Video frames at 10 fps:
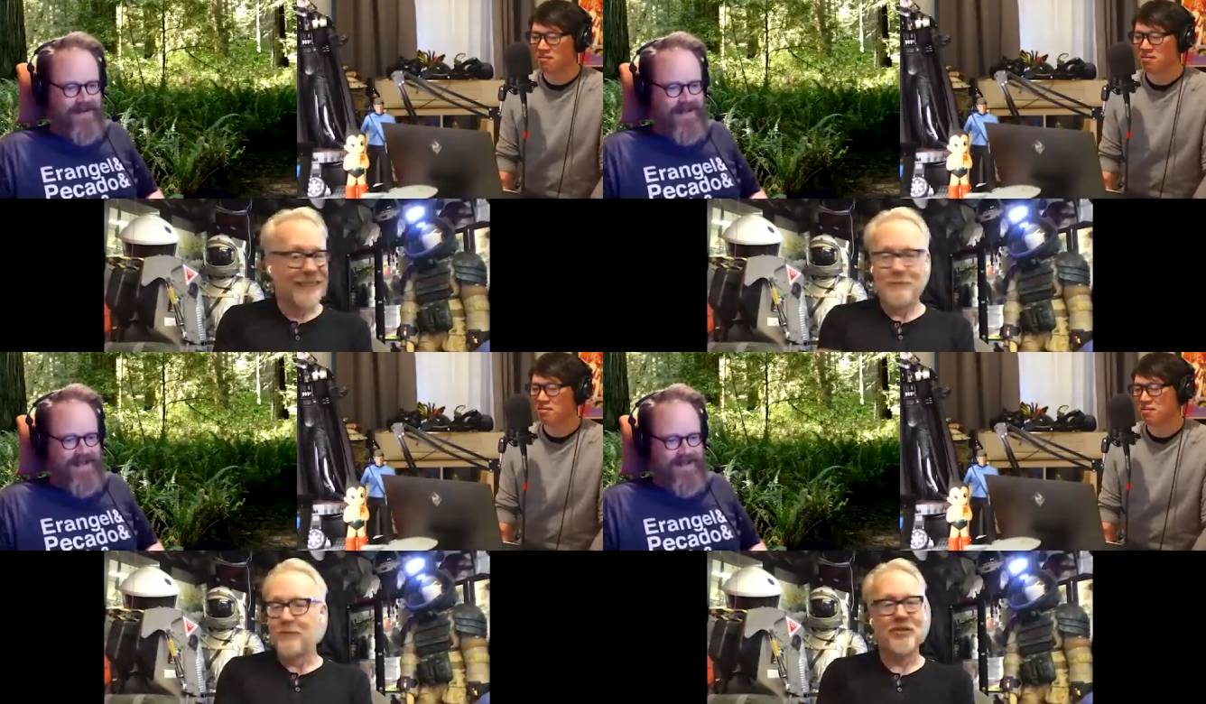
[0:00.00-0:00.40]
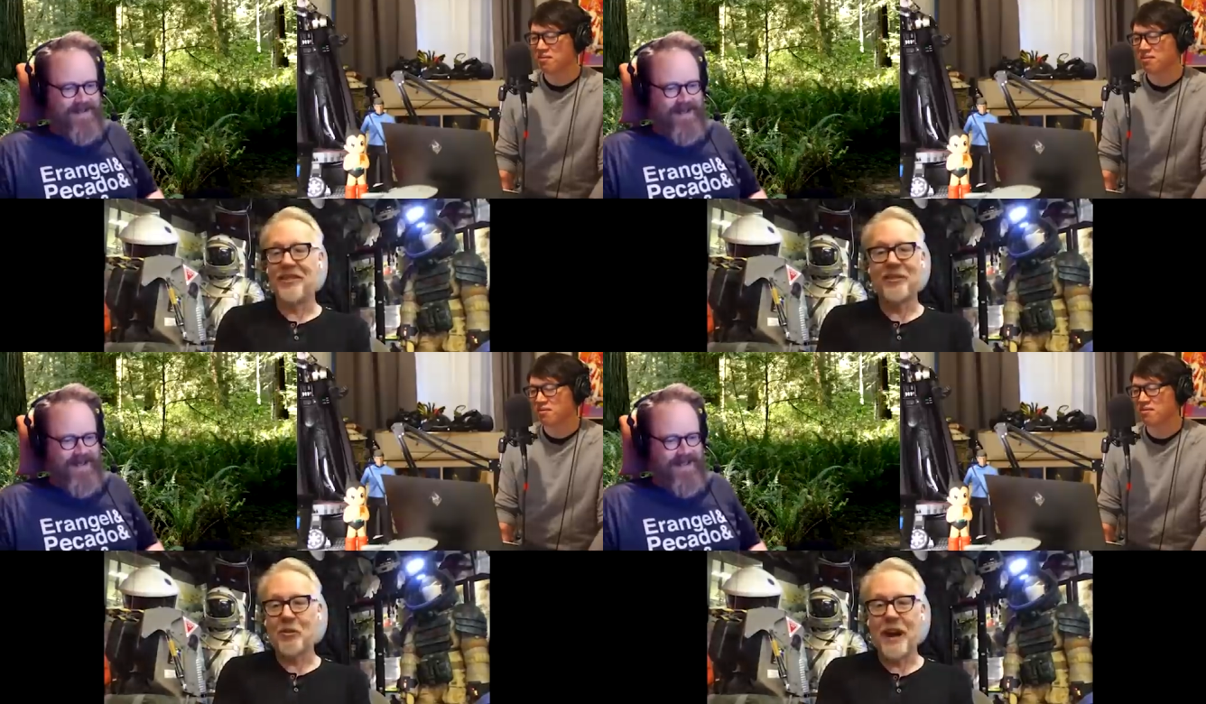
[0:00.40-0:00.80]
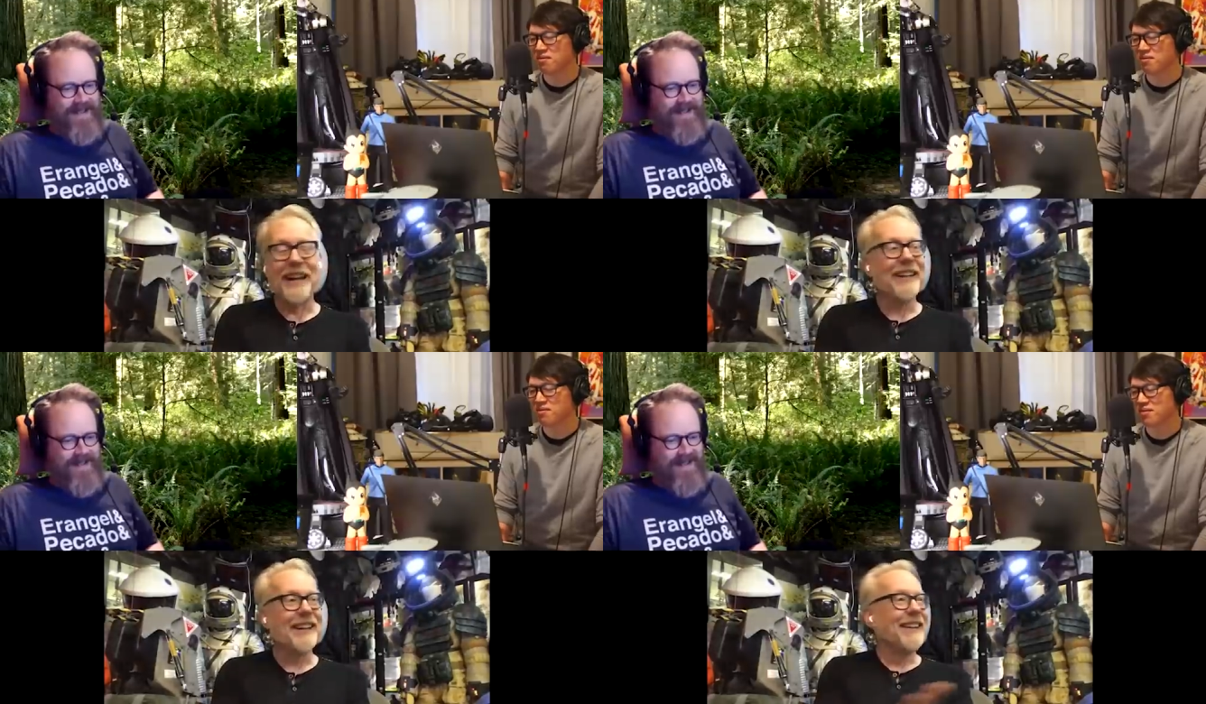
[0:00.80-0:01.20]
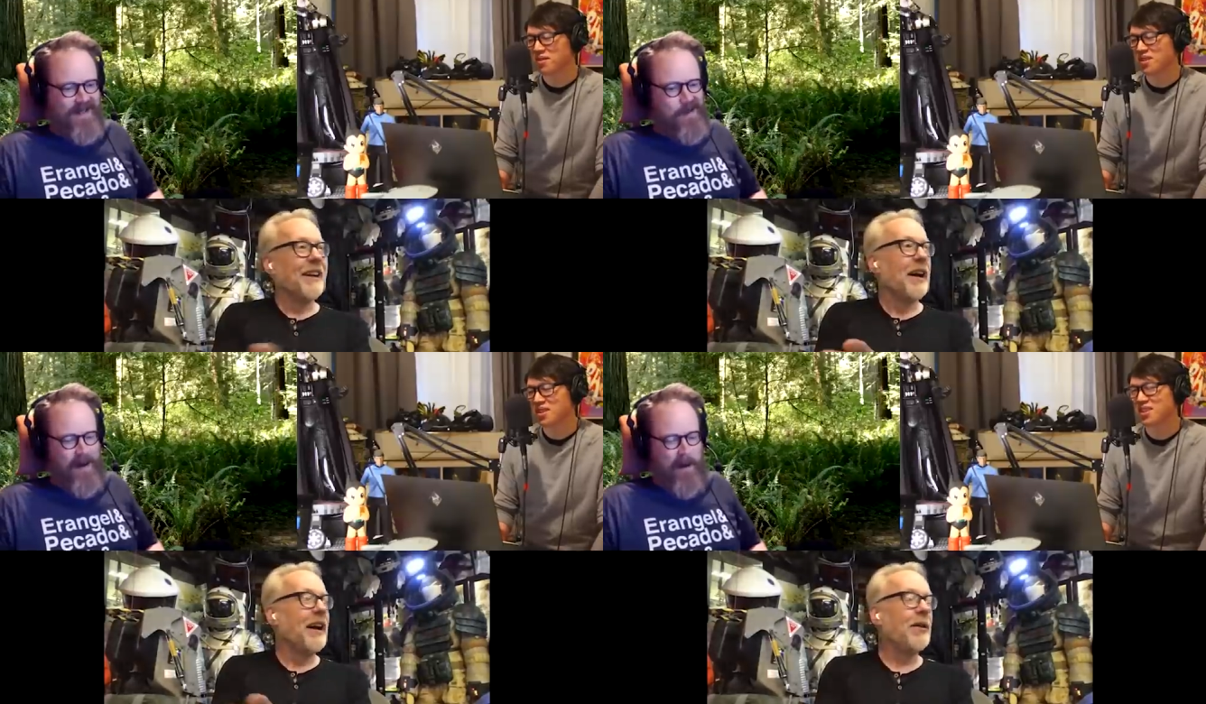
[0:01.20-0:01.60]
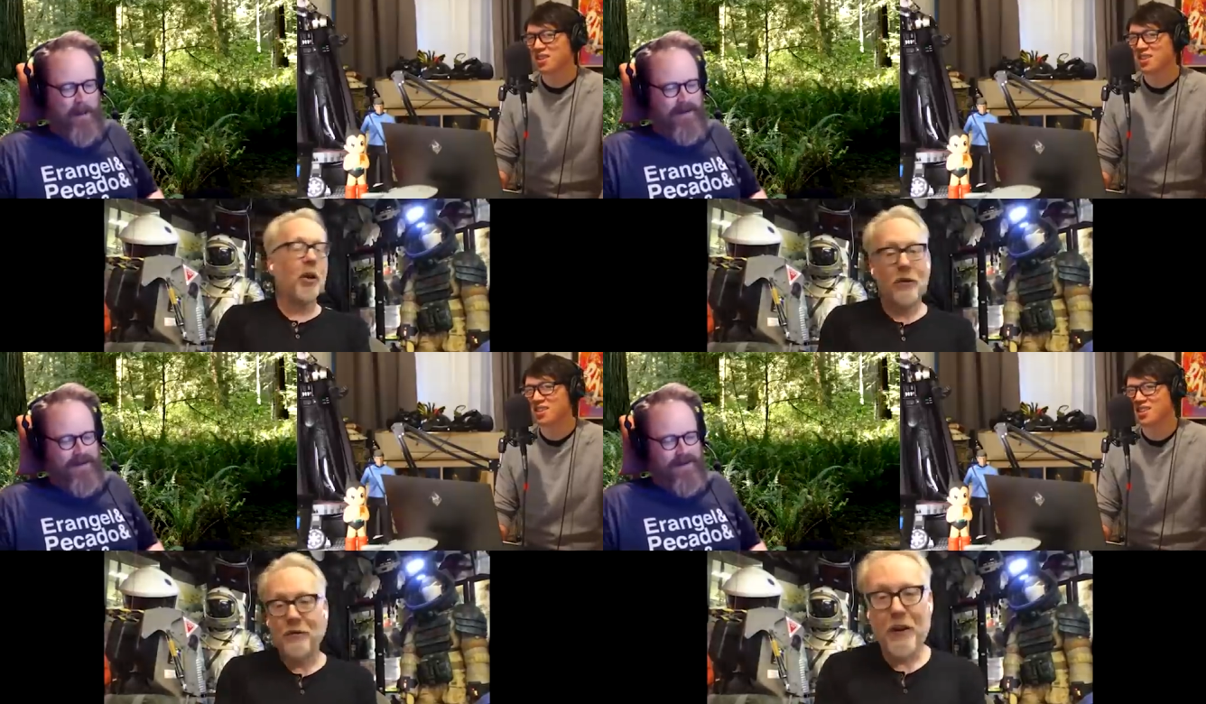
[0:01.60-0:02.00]
Speaker 1: that sounds She's good. great. Uh,
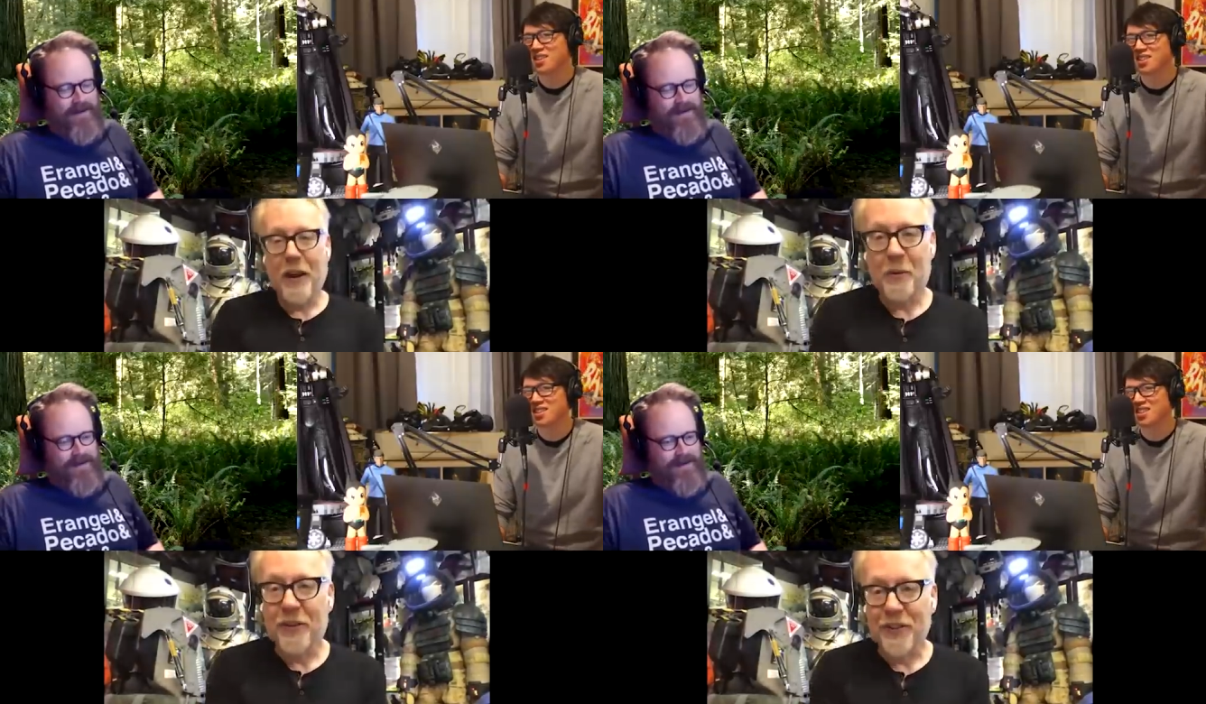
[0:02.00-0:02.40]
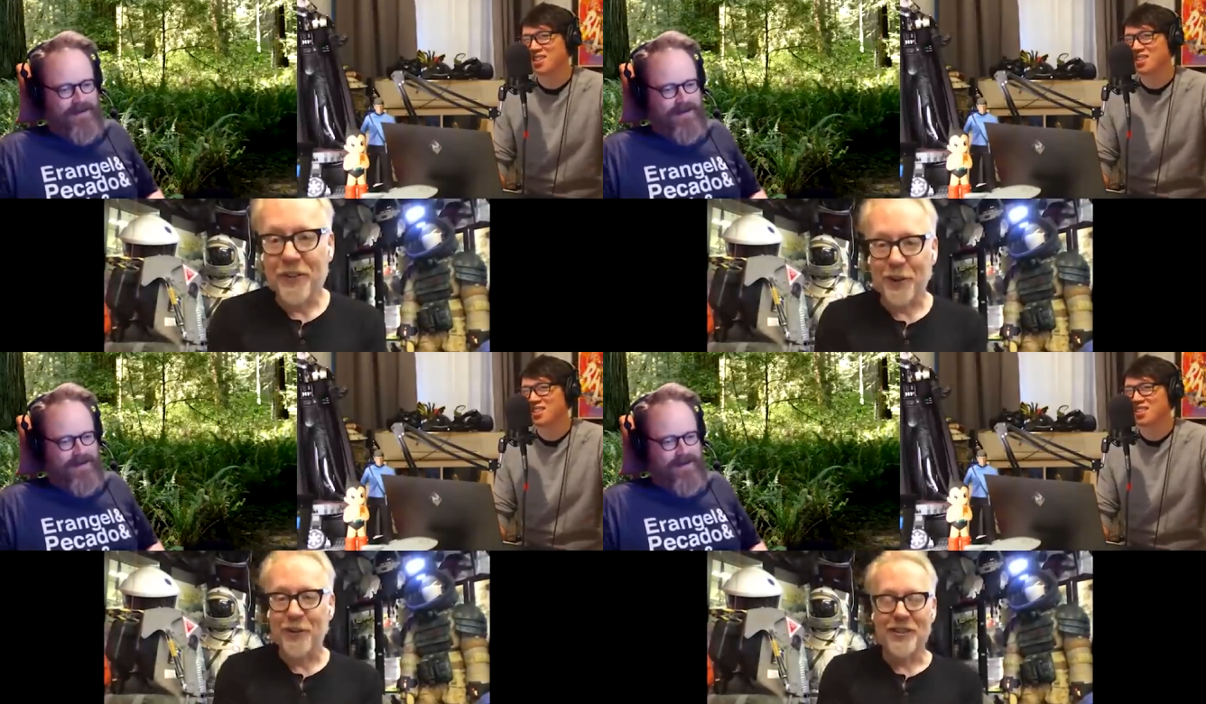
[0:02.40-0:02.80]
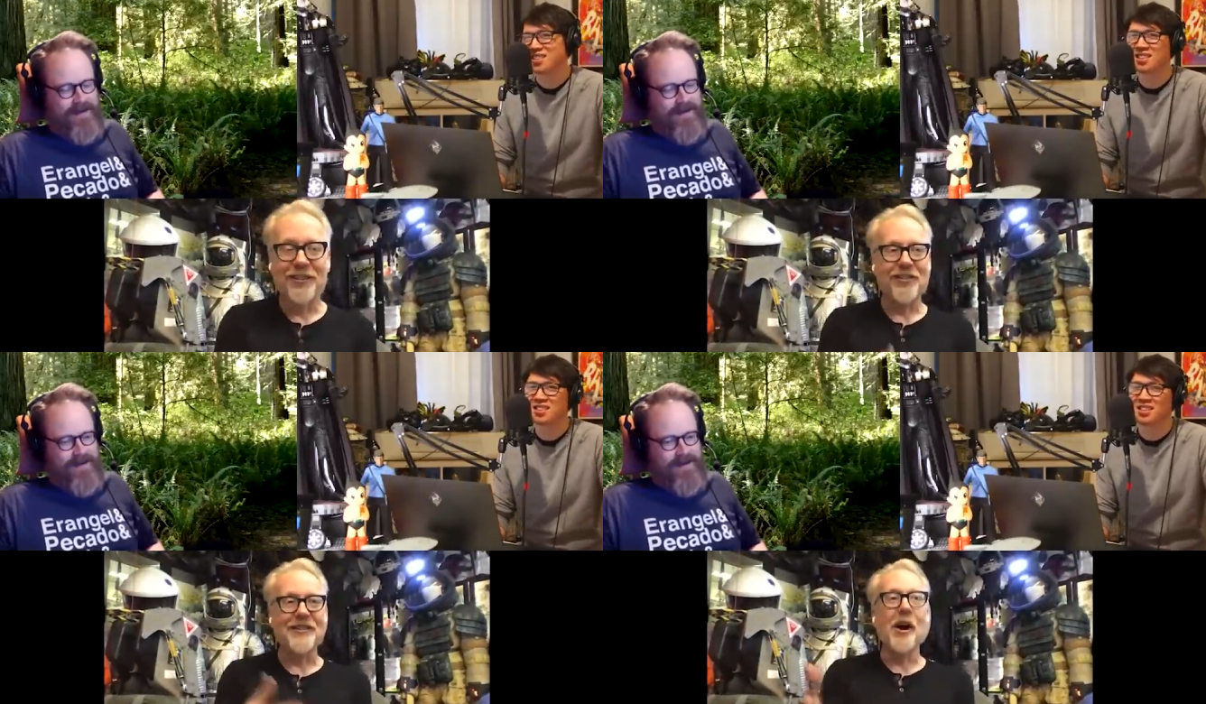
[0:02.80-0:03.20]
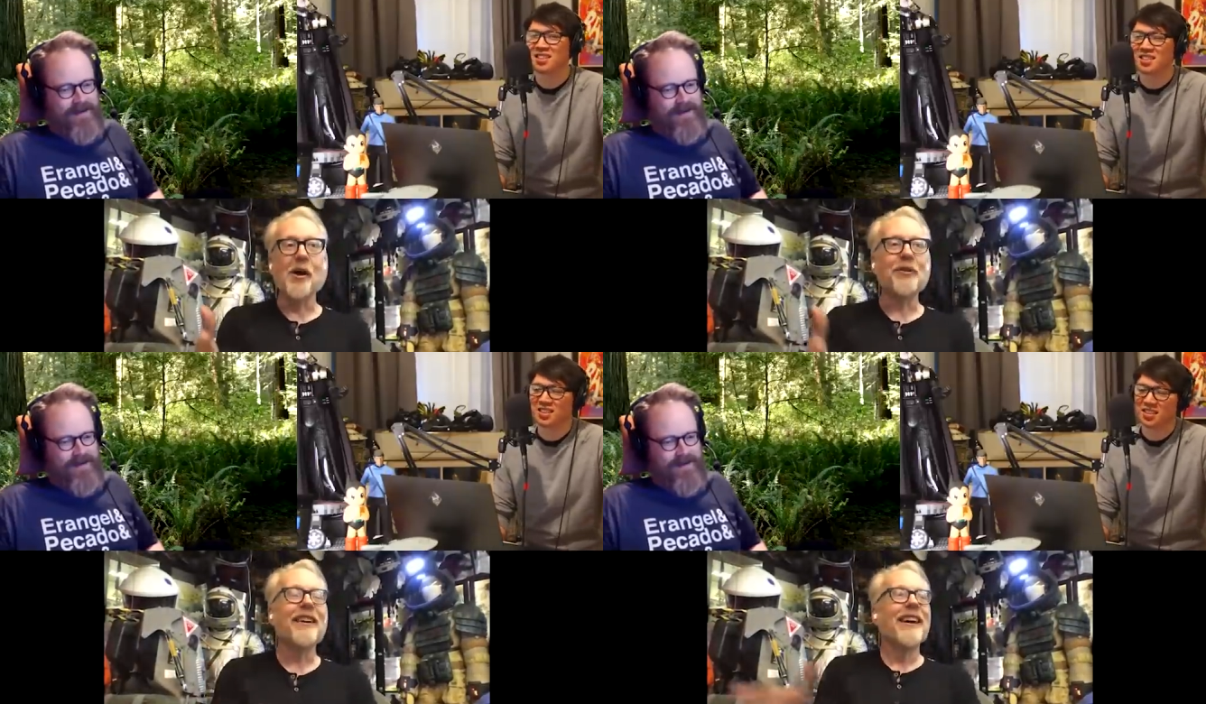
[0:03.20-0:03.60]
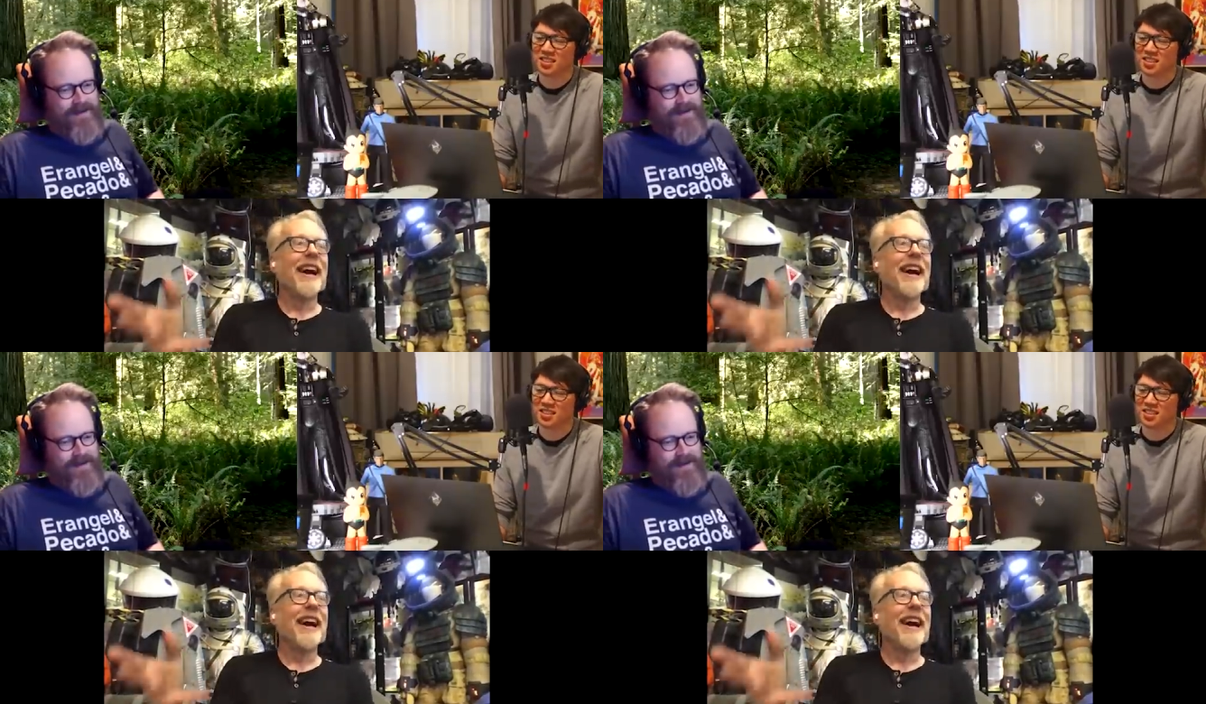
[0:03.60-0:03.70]
her father was a surgeon. She knows.